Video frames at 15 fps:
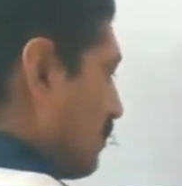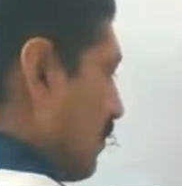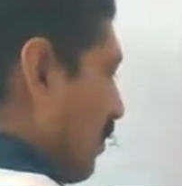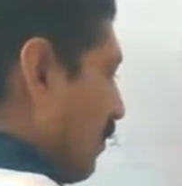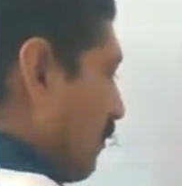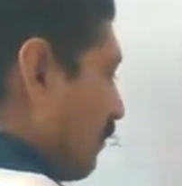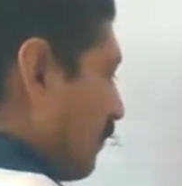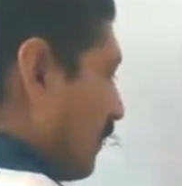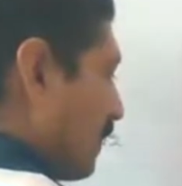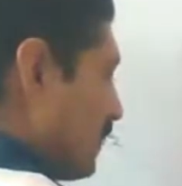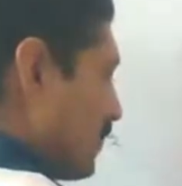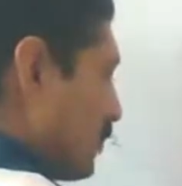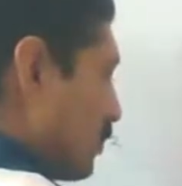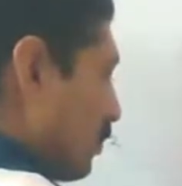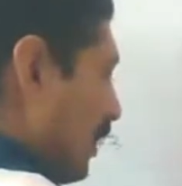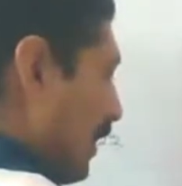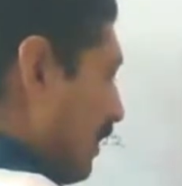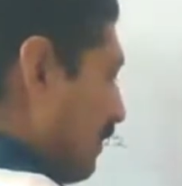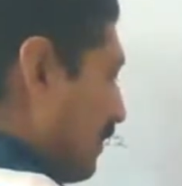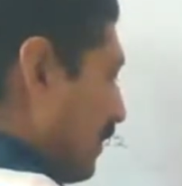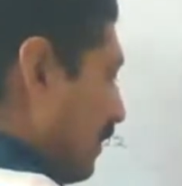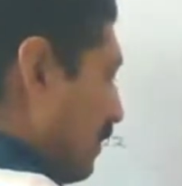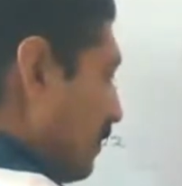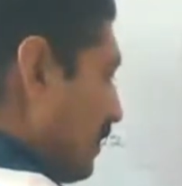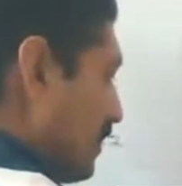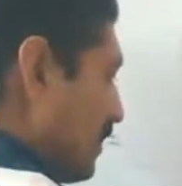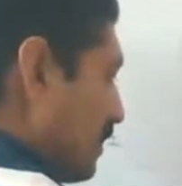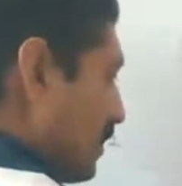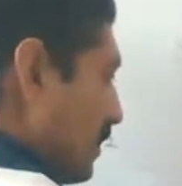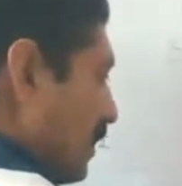of first 12 term
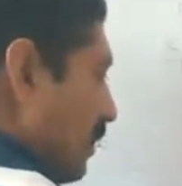is